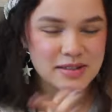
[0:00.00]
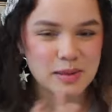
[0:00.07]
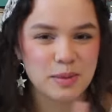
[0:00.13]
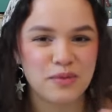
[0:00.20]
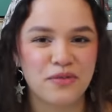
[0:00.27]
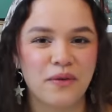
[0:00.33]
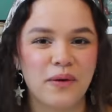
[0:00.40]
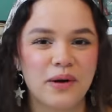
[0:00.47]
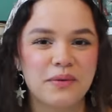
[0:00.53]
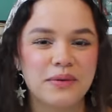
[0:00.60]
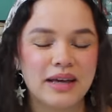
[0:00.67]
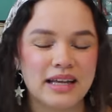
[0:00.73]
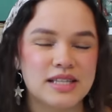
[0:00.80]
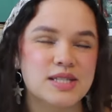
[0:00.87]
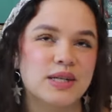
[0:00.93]
So before we
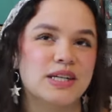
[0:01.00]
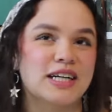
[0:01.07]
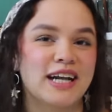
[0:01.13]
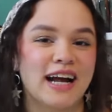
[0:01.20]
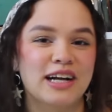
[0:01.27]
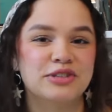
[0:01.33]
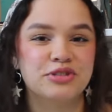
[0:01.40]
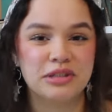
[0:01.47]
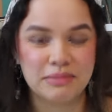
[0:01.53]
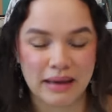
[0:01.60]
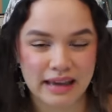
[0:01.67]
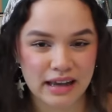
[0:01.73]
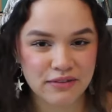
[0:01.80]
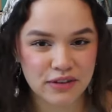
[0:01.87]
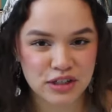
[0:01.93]
get started actually
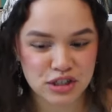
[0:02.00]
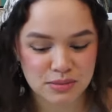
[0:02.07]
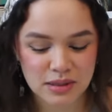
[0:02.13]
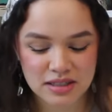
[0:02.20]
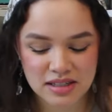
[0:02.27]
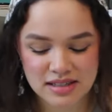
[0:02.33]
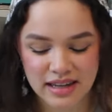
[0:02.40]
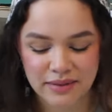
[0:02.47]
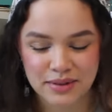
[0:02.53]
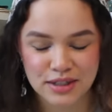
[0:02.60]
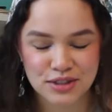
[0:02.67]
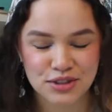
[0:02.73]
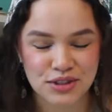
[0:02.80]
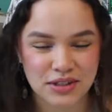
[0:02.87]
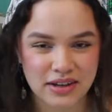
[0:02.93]
making friendship bracelets, I want to
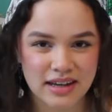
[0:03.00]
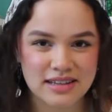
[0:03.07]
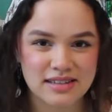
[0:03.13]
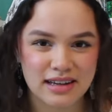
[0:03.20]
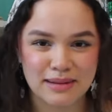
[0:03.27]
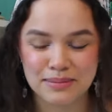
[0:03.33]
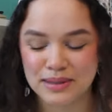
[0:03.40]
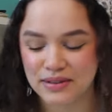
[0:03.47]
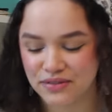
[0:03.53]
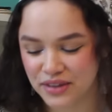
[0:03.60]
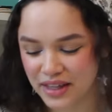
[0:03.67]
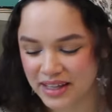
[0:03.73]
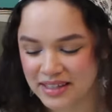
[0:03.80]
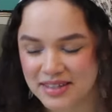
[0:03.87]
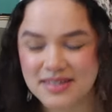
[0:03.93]
show you guys a couple of
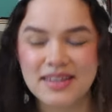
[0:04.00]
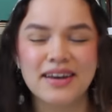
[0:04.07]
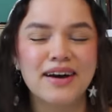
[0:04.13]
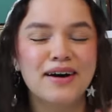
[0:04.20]
things